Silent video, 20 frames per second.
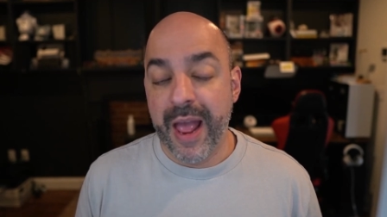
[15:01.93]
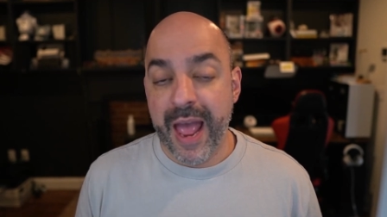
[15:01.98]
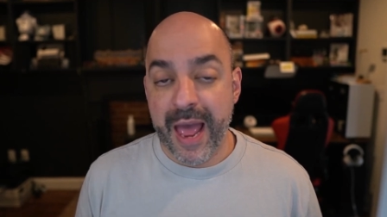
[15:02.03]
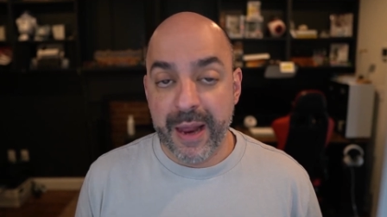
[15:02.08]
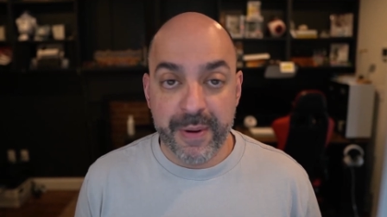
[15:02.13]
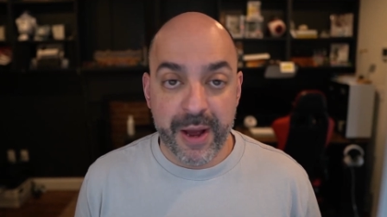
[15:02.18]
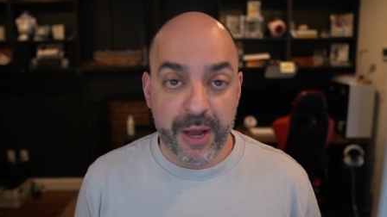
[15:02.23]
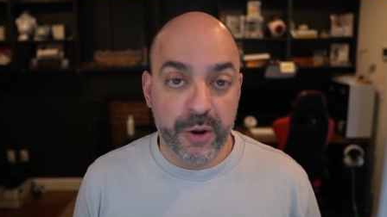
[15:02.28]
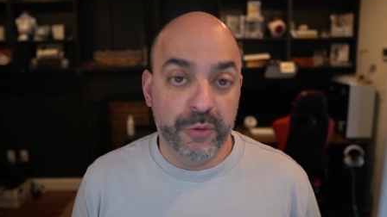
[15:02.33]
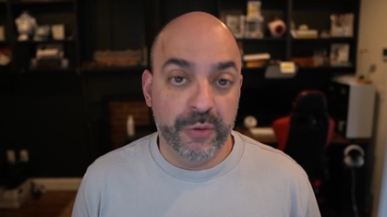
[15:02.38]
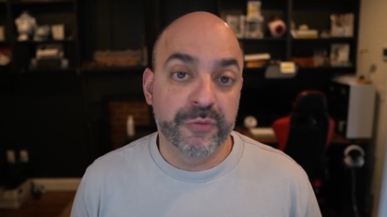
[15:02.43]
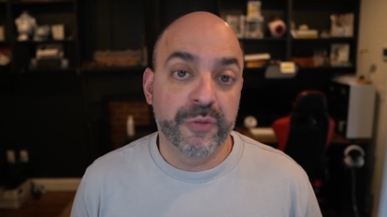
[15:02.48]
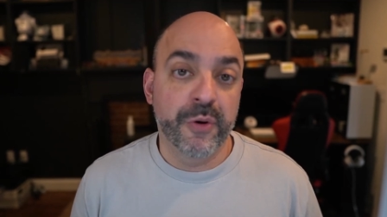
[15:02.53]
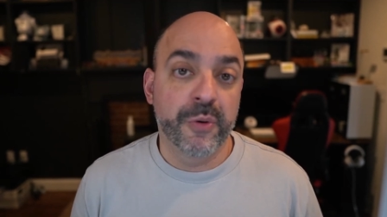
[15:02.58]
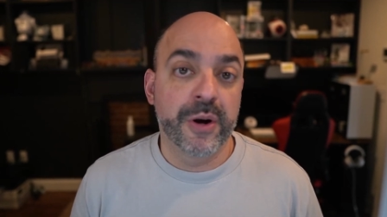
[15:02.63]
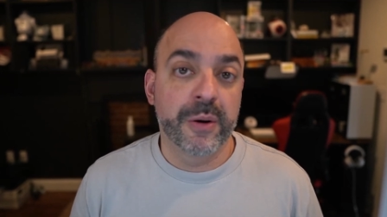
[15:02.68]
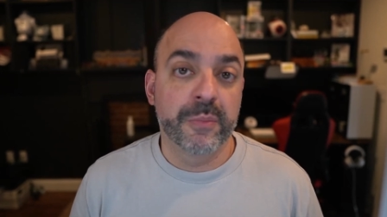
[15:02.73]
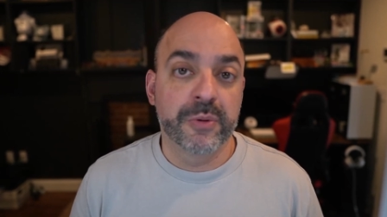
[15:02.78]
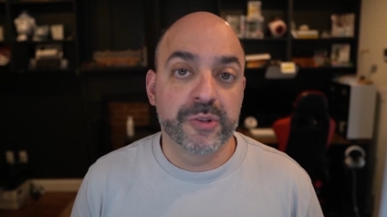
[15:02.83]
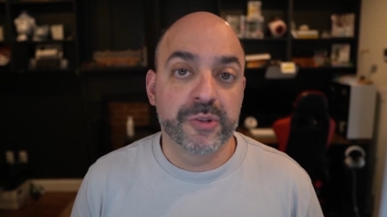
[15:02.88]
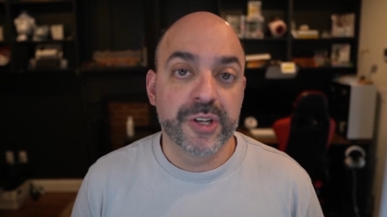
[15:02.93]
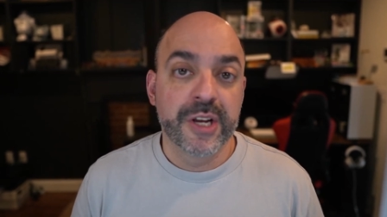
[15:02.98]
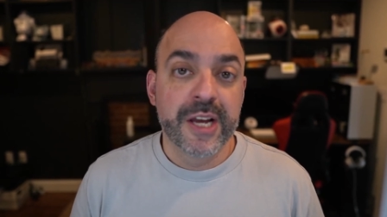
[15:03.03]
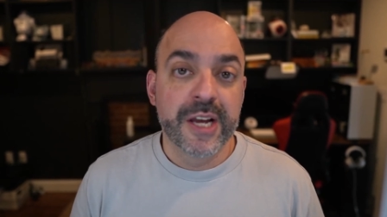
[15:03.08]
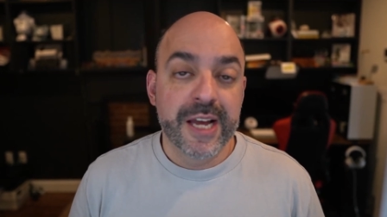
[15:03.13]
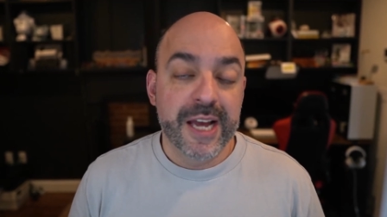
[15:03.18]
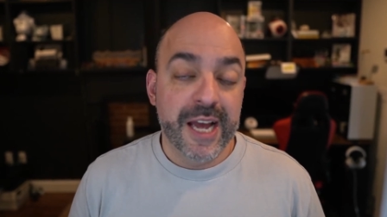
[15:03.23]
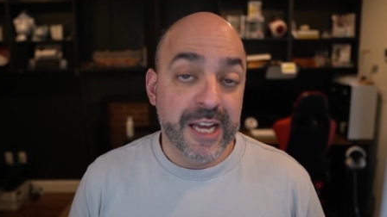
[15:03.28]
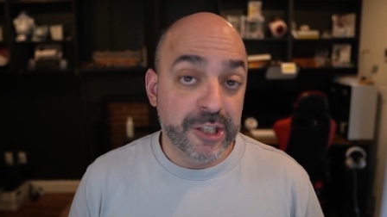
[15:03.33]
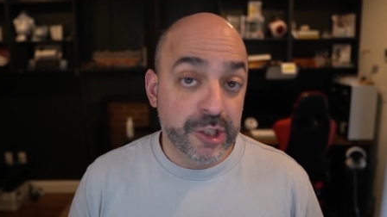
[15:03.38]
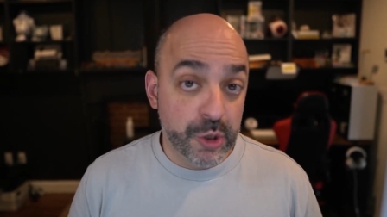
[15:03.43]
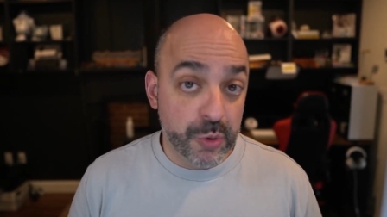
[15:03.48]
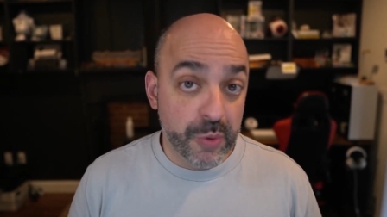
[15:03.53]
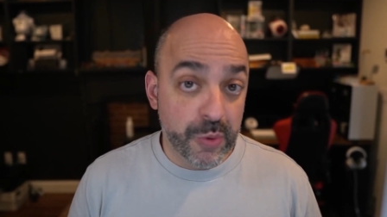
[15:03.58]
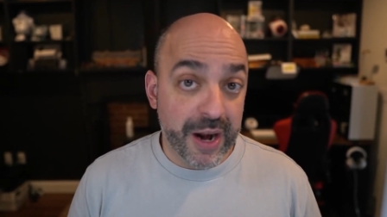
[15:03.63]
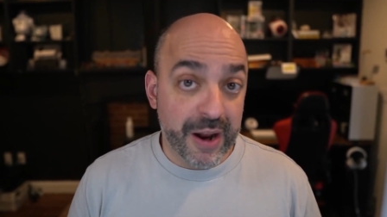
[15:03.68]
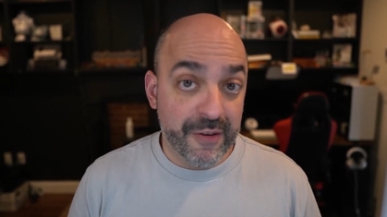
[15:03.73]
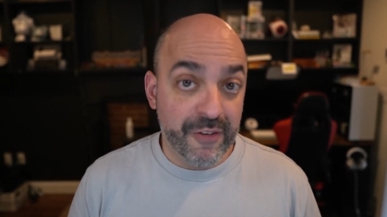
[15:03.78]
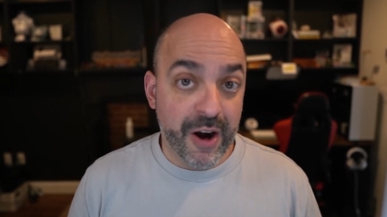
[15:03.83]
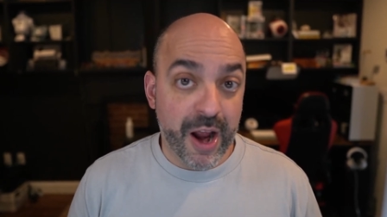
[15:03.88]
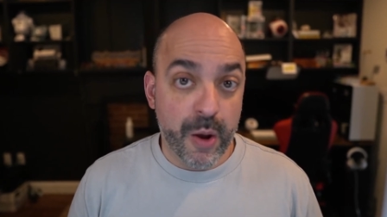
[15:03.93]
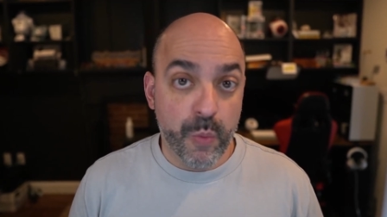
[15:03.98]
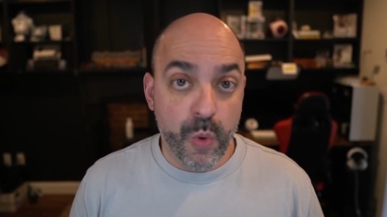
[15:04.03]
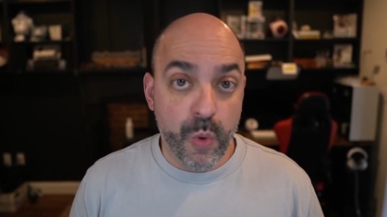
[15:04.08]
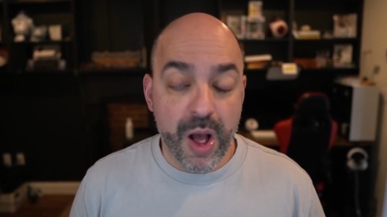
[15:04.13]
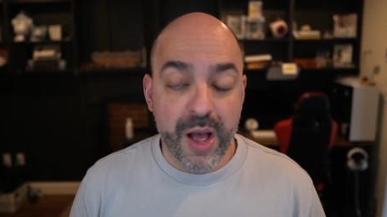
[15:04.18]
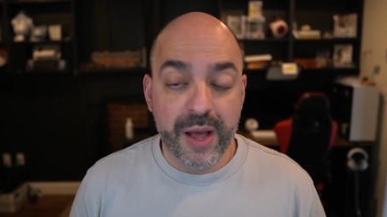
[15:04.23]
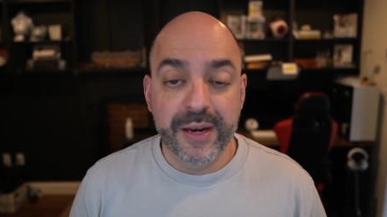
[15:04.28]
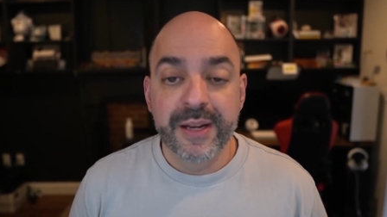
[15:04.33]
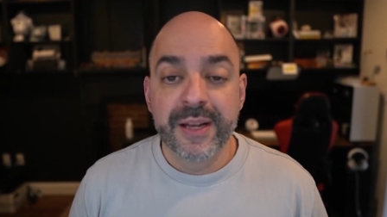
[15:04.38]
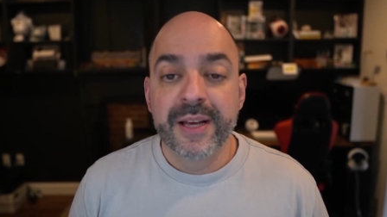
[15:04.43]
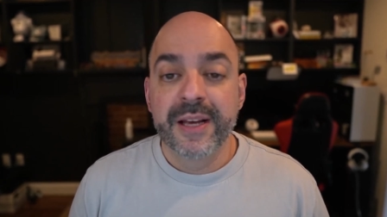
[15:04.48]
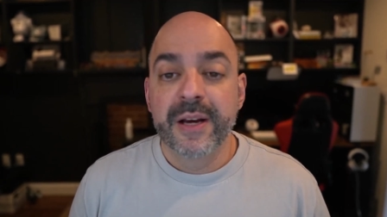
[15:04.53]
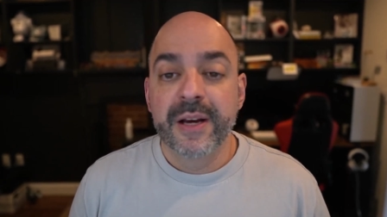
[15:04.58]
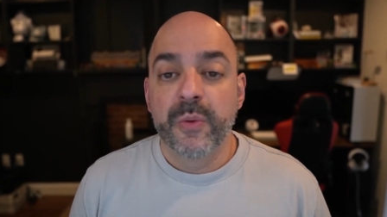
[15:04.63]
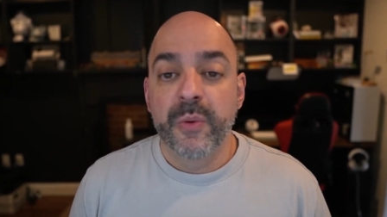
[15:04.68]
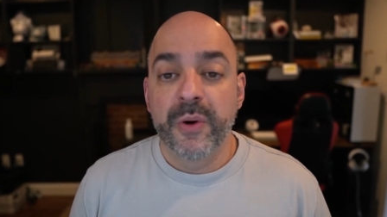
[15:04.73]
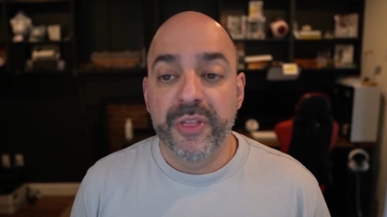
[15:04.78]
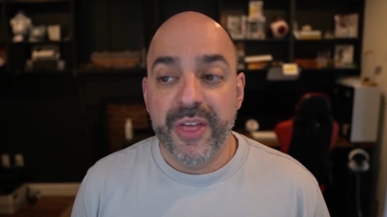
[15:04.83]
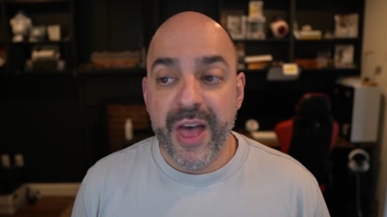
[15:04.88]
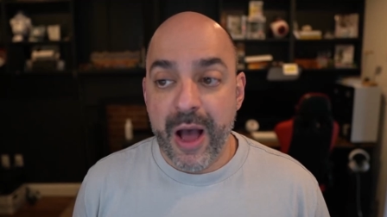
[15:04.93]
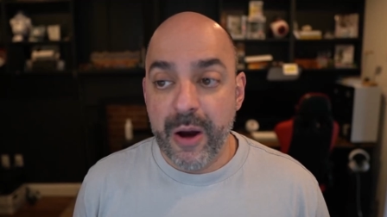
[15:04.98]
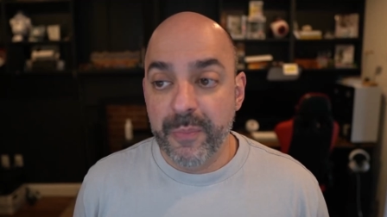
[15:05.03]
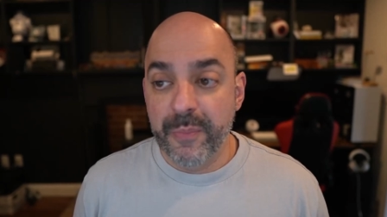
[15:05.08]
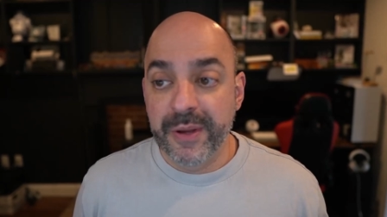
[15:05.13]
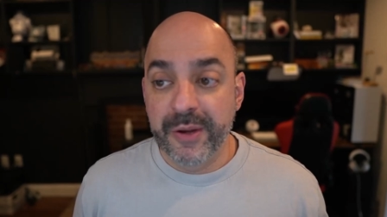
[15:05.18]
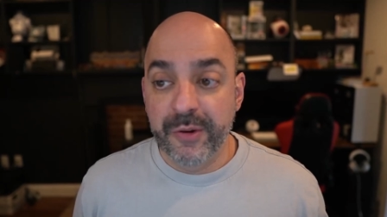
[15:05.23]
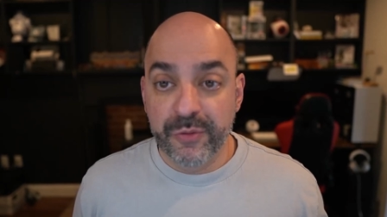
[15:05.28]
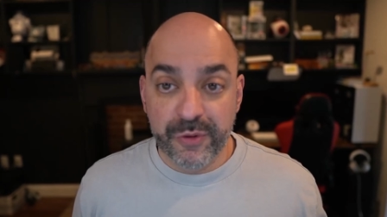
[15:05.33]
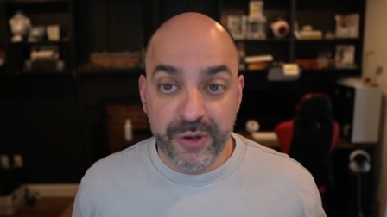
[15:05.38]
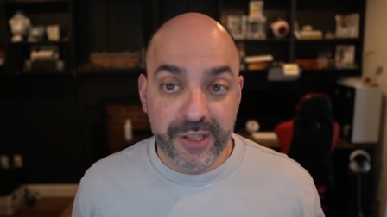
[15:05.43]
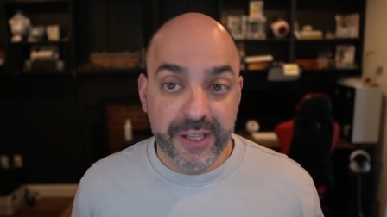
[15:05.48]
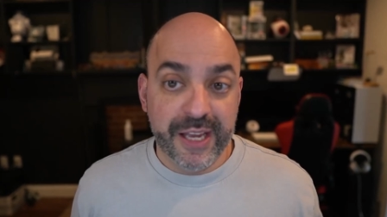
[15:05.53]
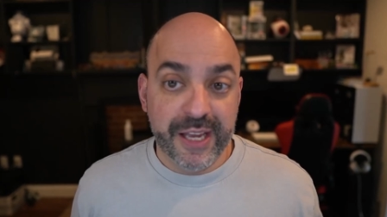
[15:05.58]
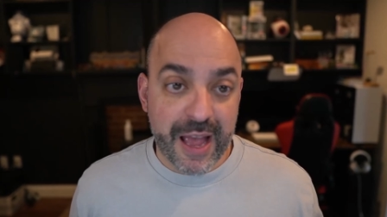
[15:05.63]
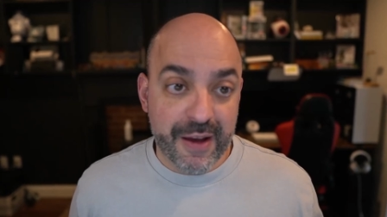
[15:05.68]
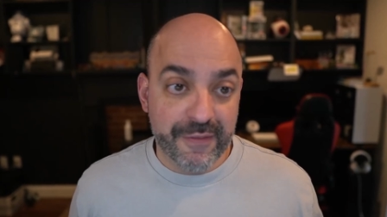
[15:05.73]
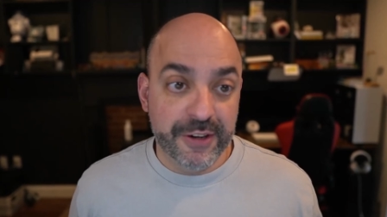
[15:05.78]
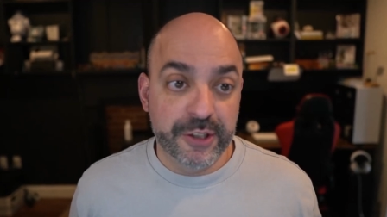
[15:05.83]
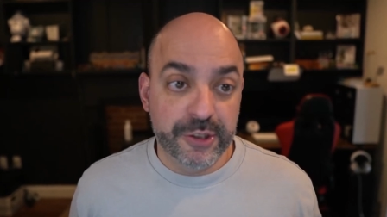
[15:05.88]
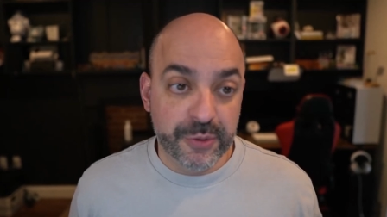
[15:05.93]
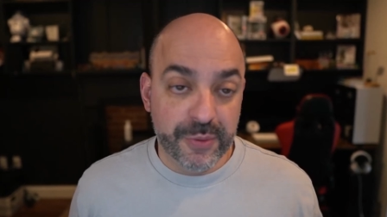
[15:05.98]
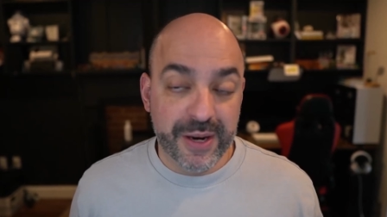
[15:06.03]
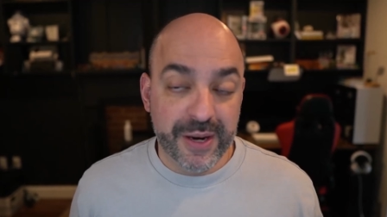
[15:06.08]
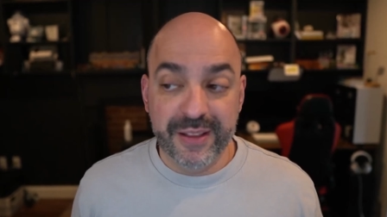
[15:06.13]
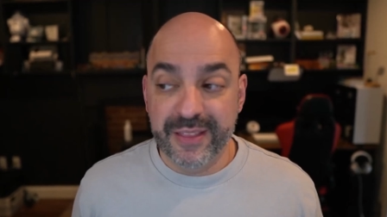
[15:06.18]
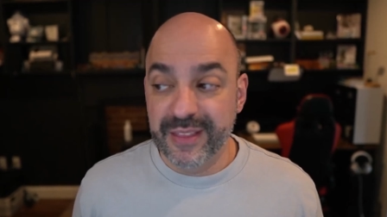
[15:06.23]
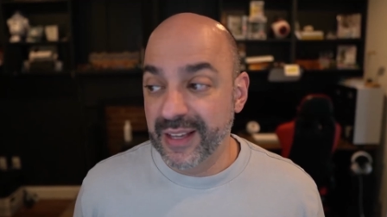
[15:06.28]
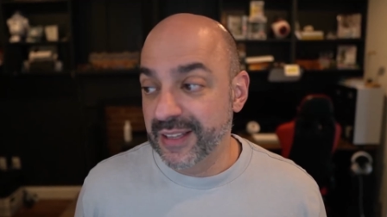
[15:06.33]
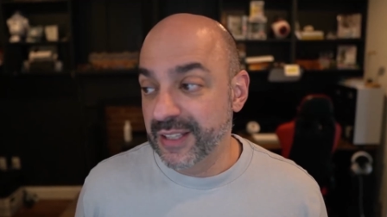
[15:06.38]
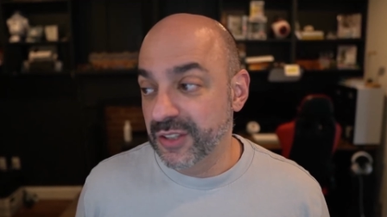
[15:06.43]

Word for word: add my own phone numbers and do whatever I want without me really having to do anything.